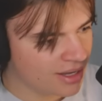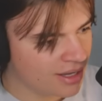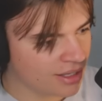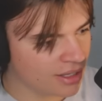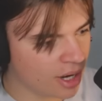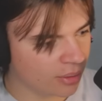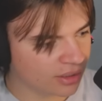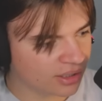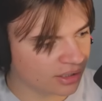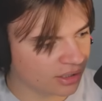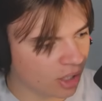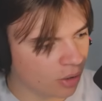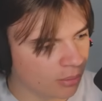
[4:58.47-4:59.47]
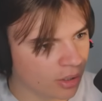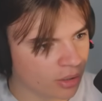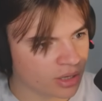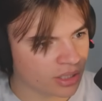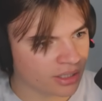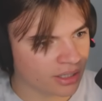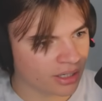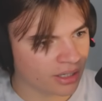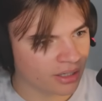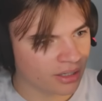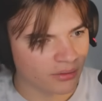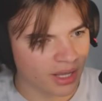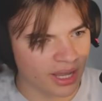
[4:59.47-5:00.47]
you know, slow motion here.
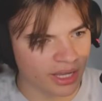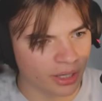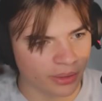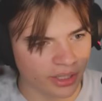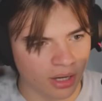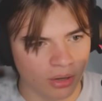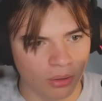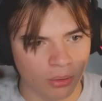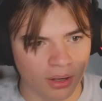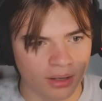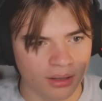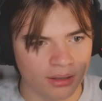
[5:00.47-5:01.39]
Okay, here we go.